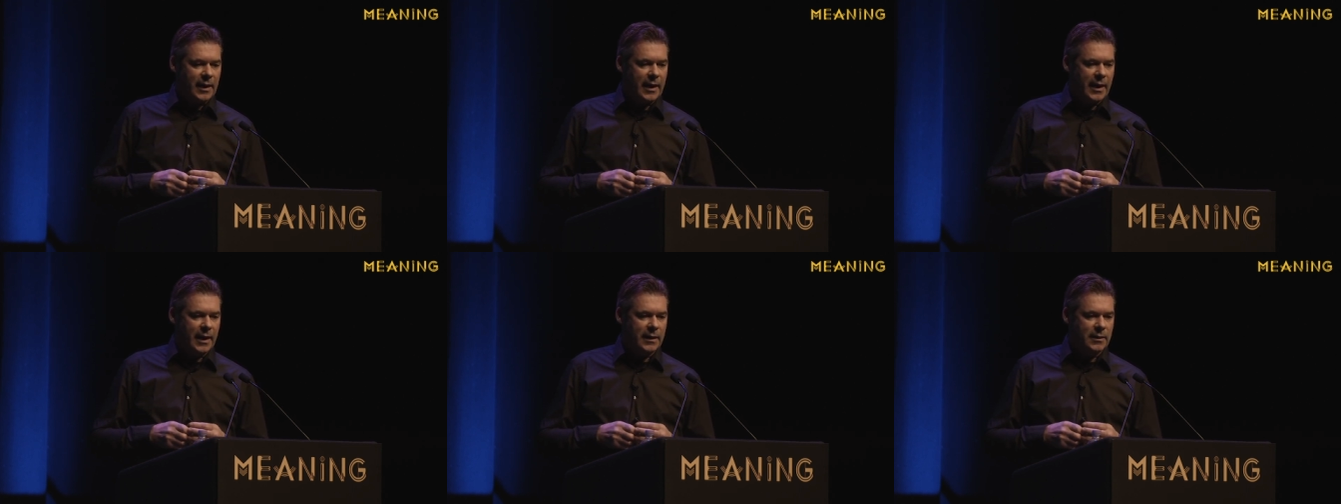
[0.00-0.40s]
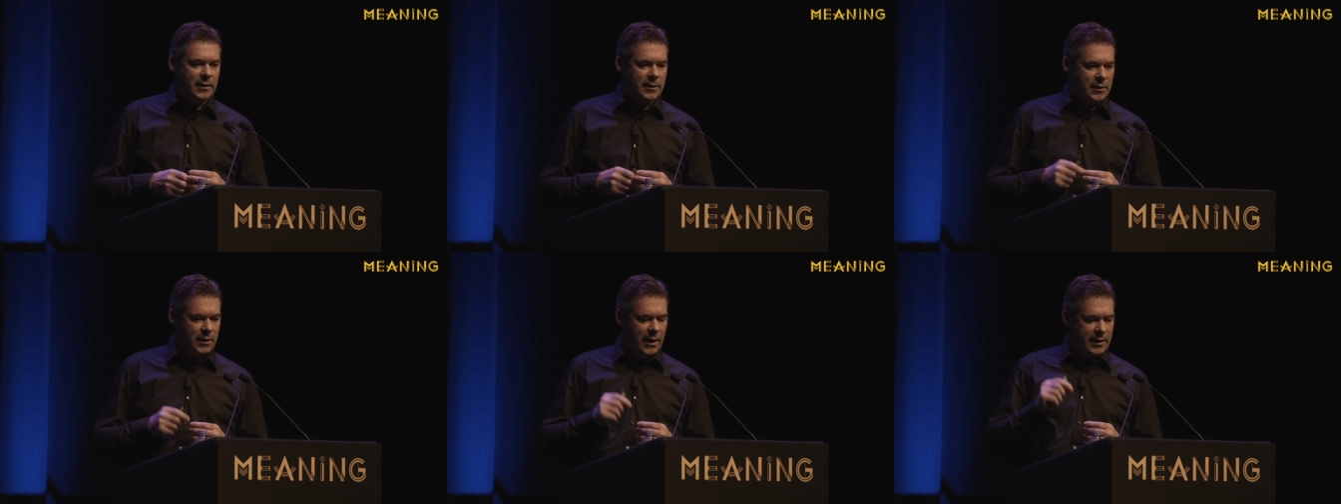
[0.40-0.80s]
And
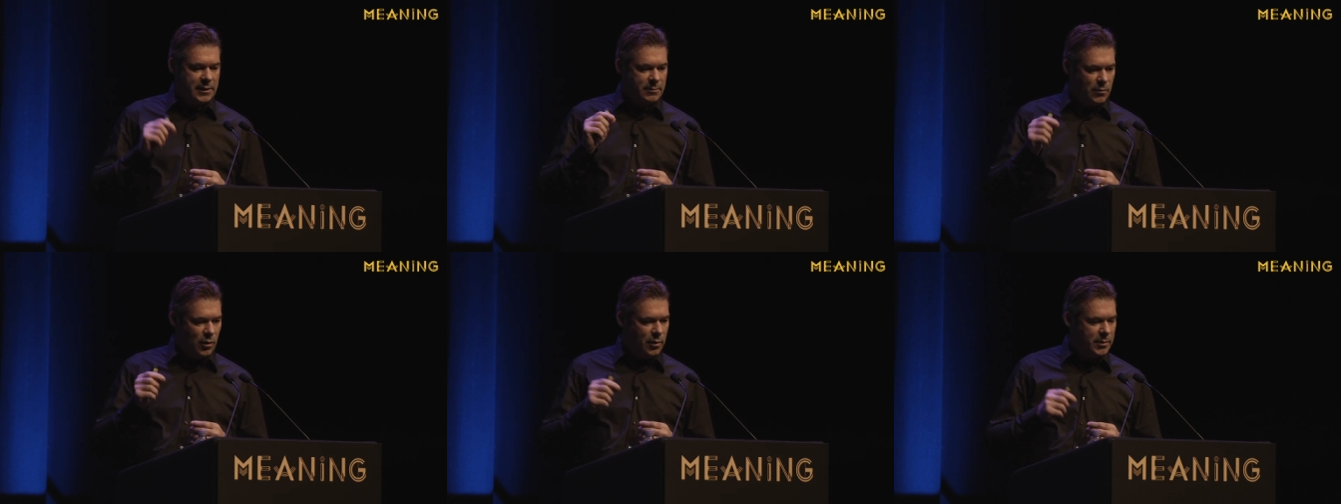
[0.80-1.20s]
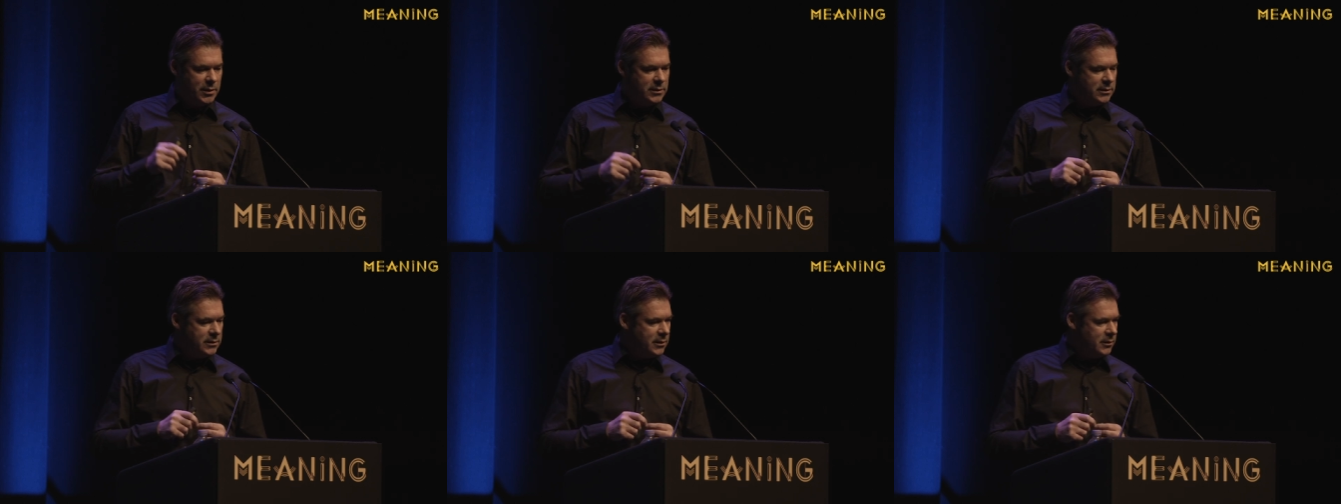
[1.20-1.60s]
at the
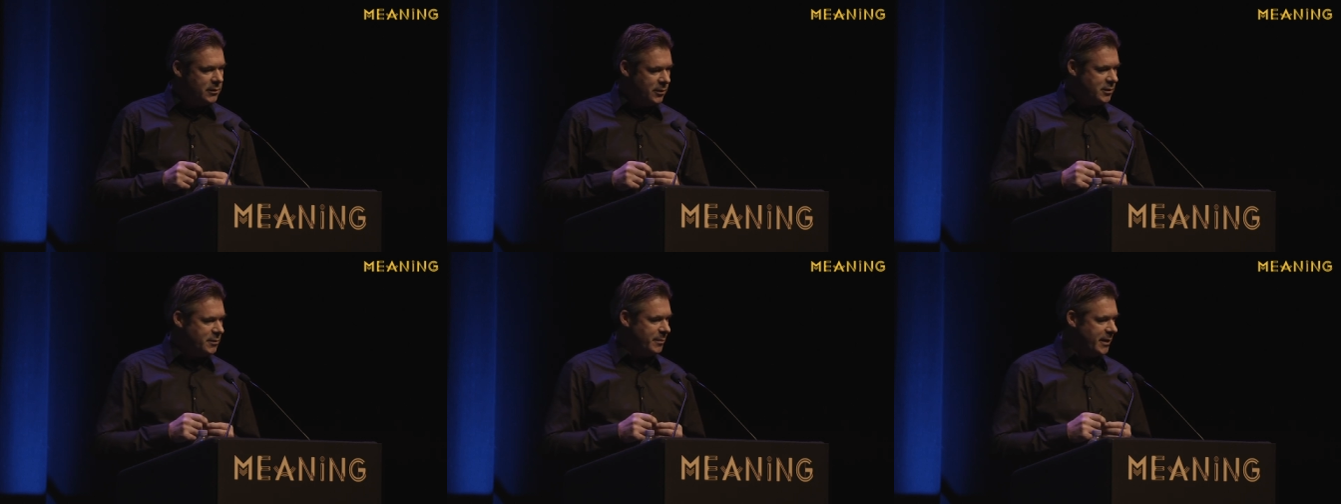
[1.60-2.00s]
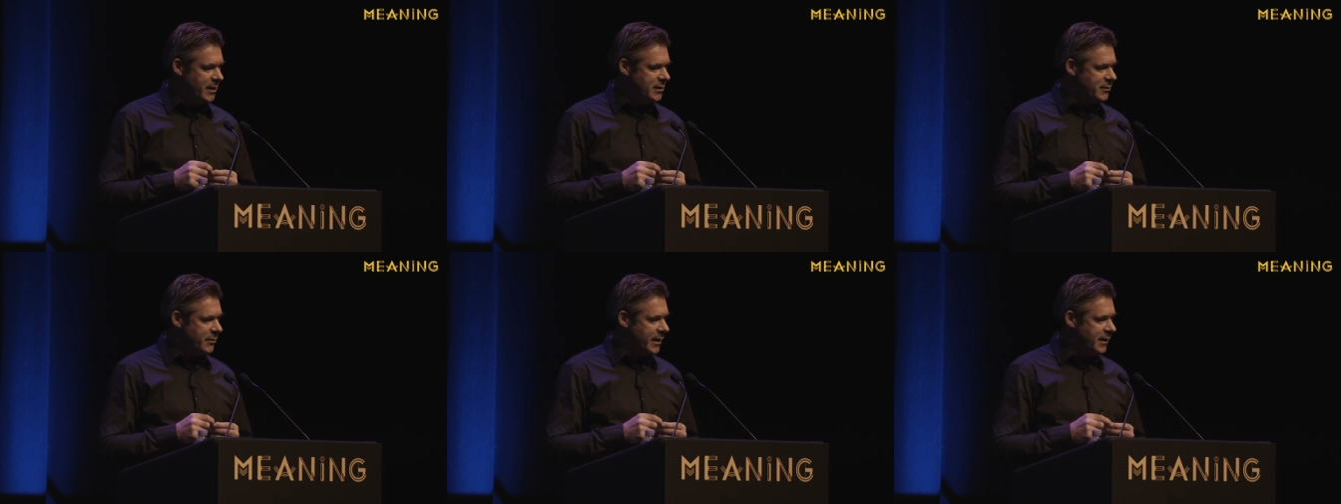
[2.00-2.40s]
moment, the Dutch
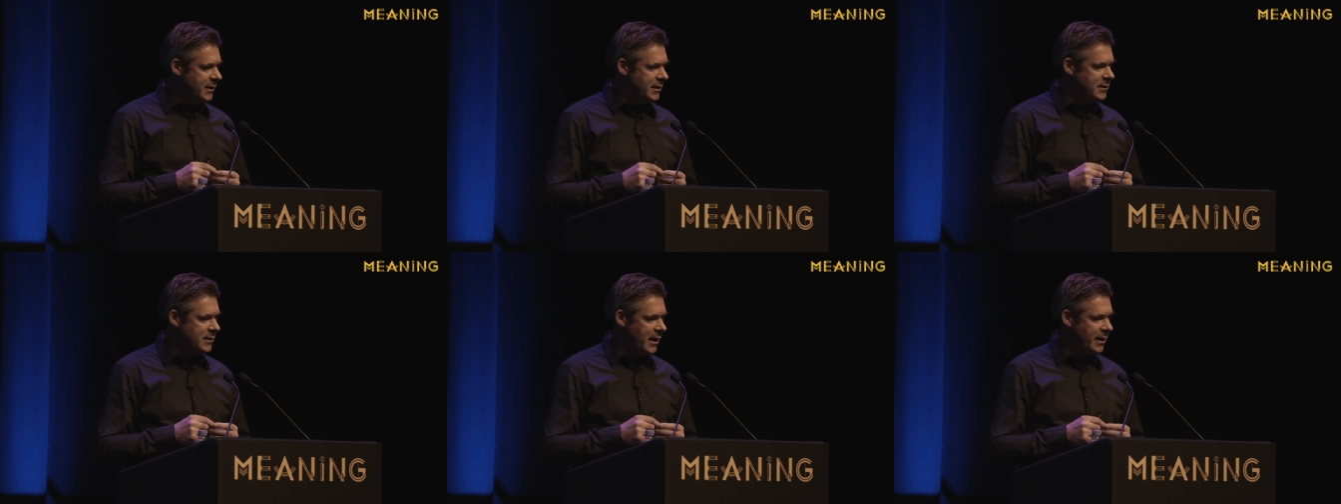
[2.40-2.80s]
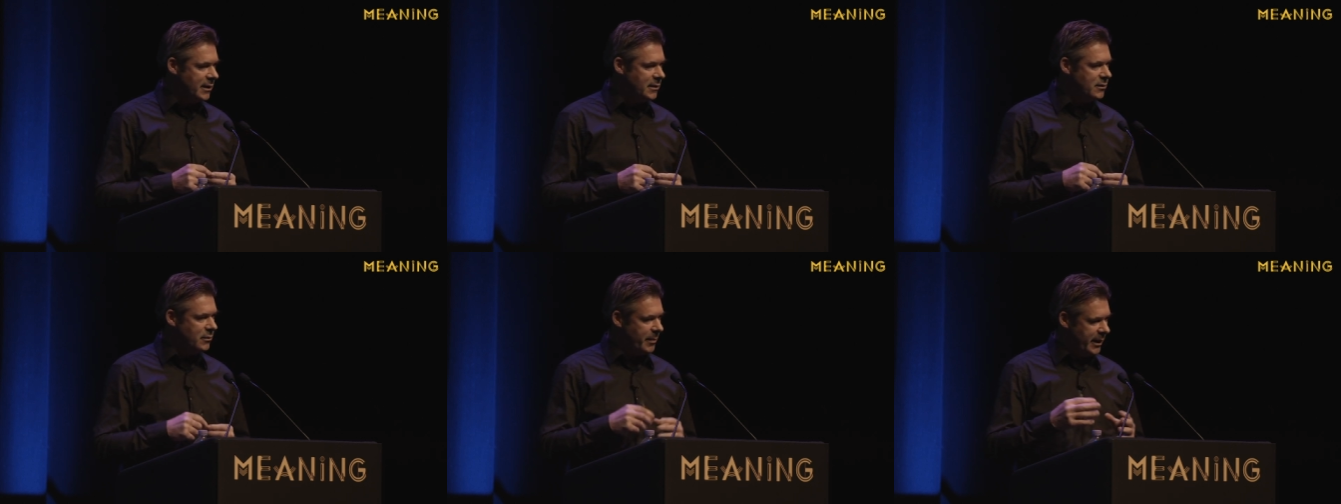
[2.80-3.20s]
ministry
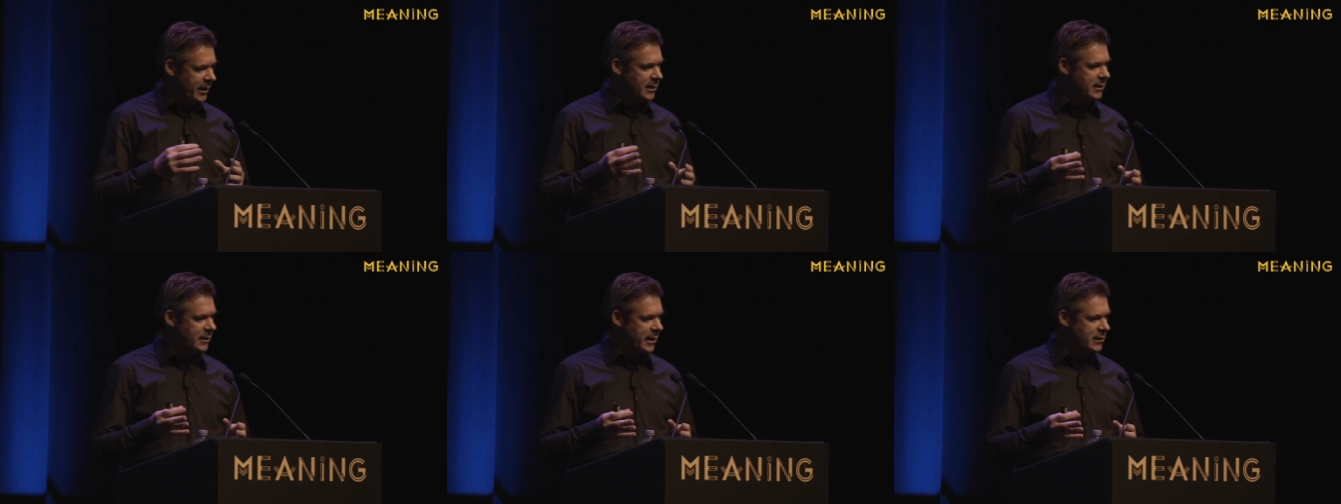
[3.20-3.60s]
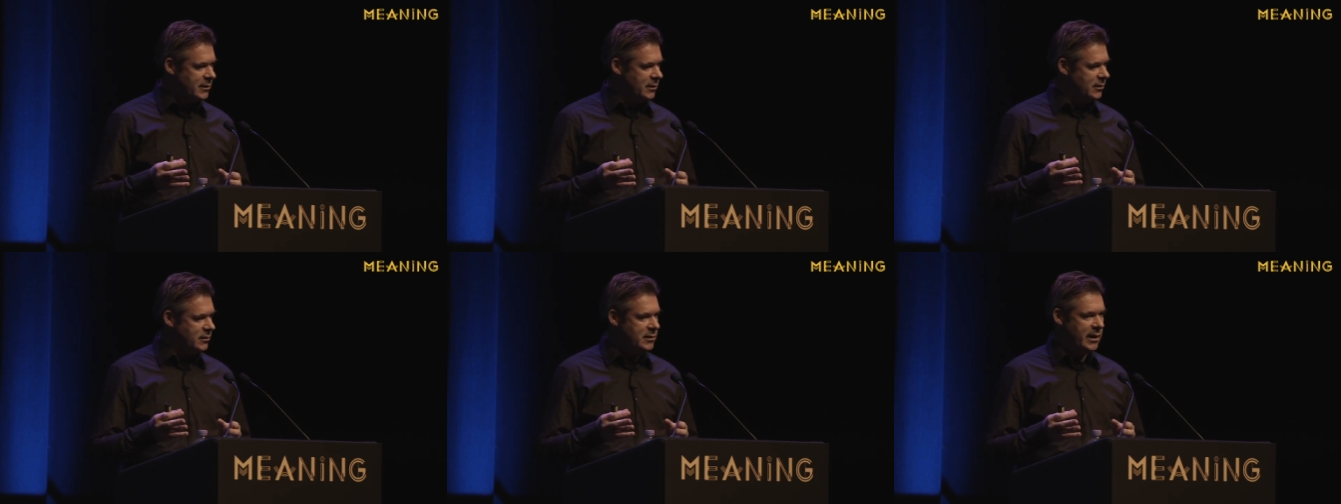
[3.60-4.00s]
decided to make it a
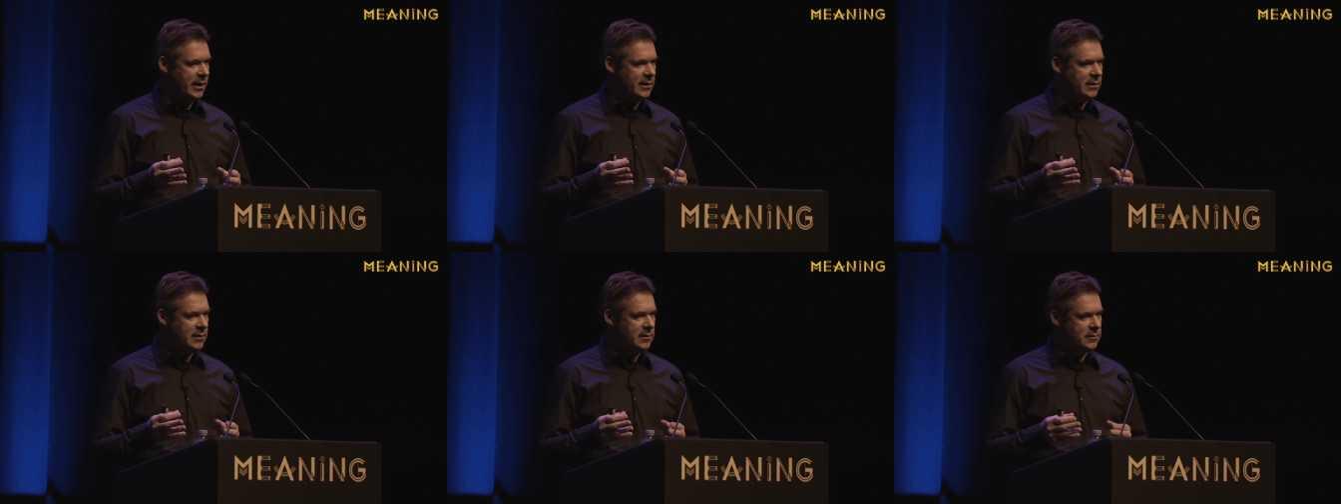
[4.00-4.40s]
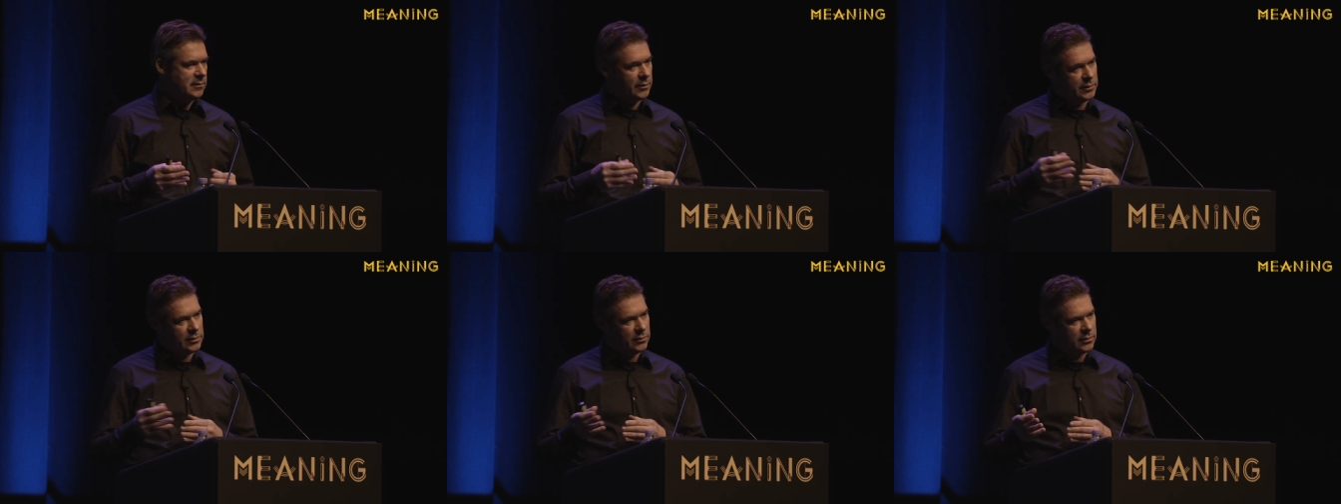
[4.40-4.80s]
national standard.
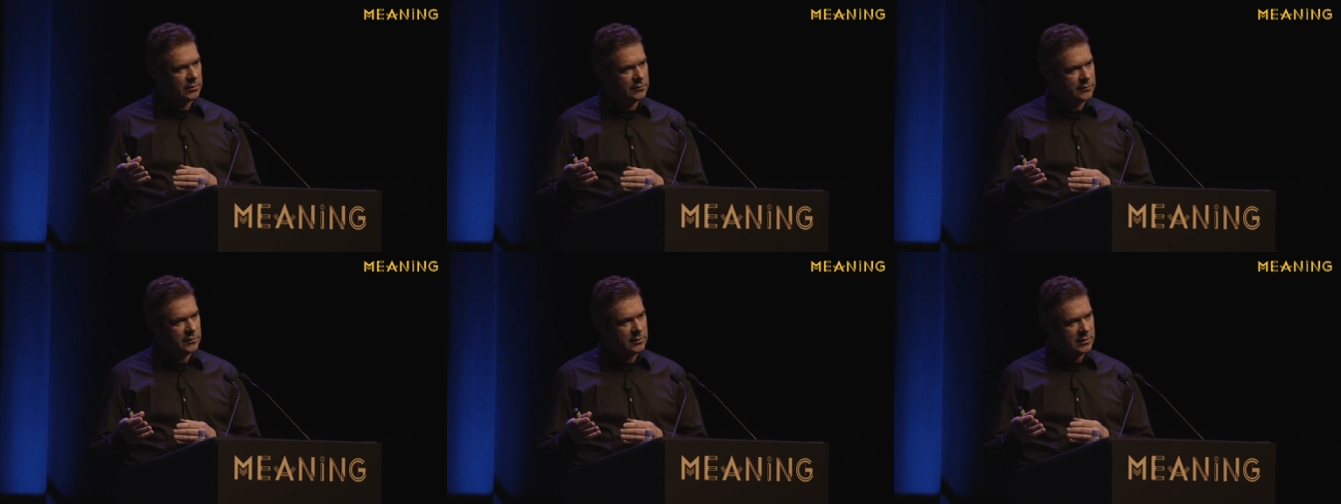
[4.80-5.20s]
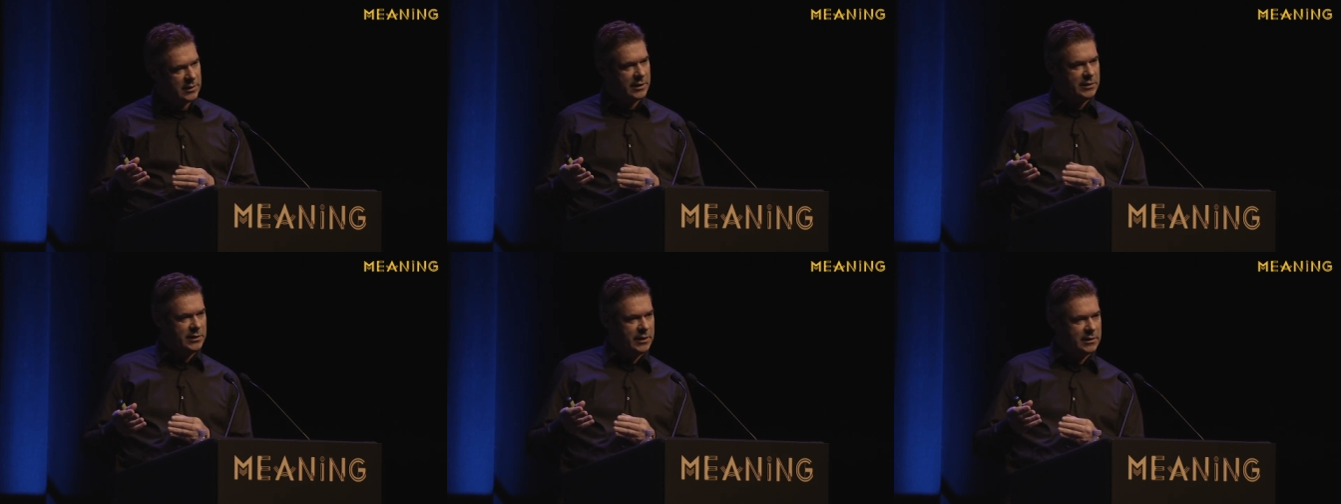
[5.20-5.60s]
So it took us
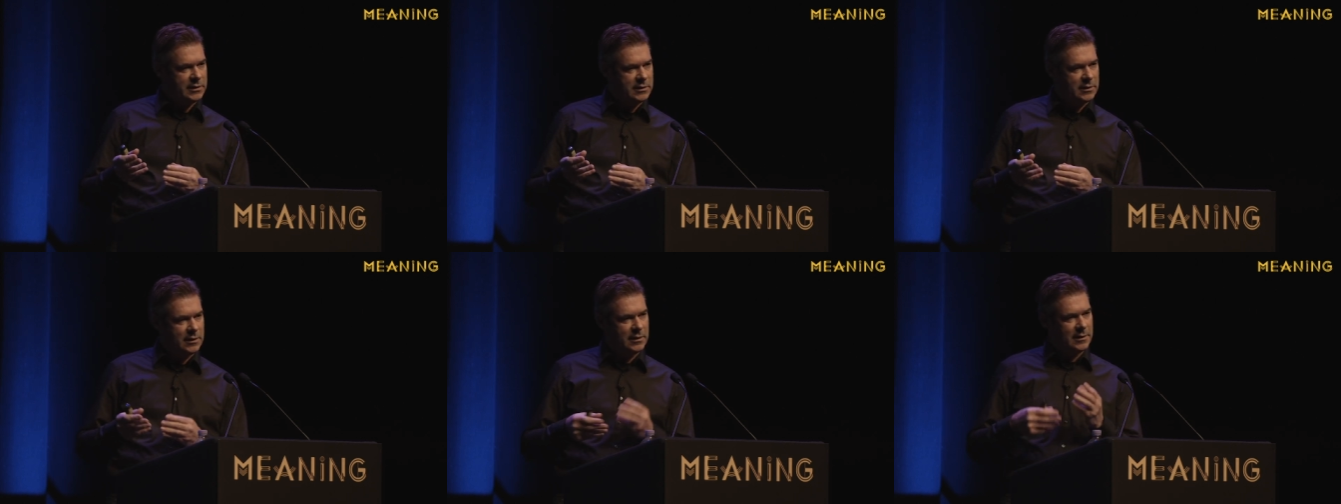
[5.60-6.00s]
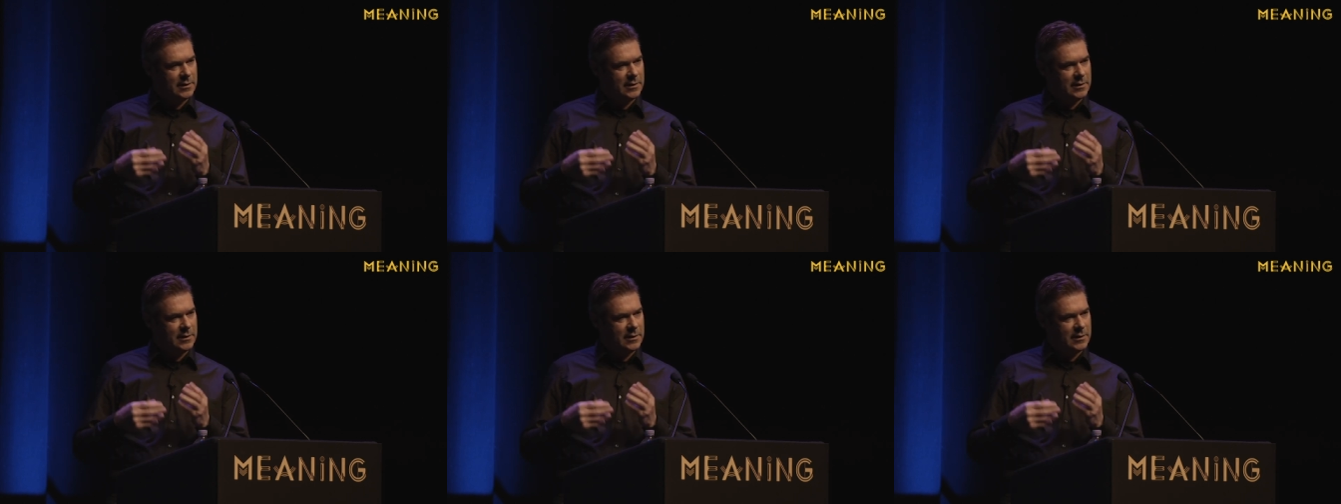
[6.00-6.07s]
six years